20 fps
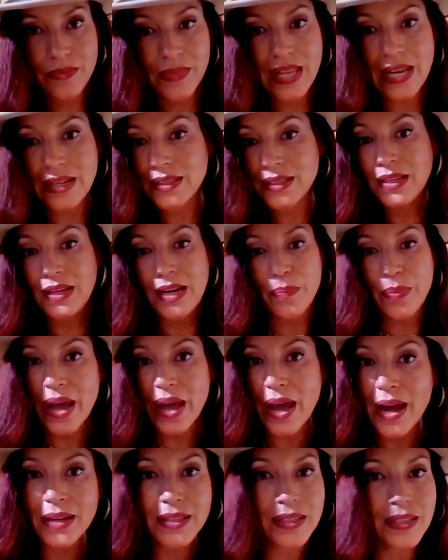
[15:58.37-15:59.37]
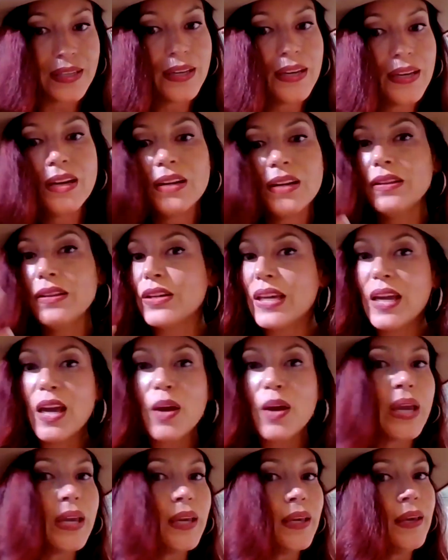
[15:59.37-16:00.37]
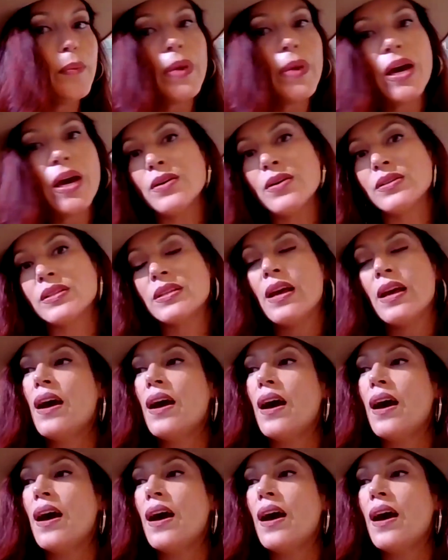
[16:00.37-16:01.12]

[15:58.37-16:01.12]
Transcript: That's it. I'm not looking at my emails.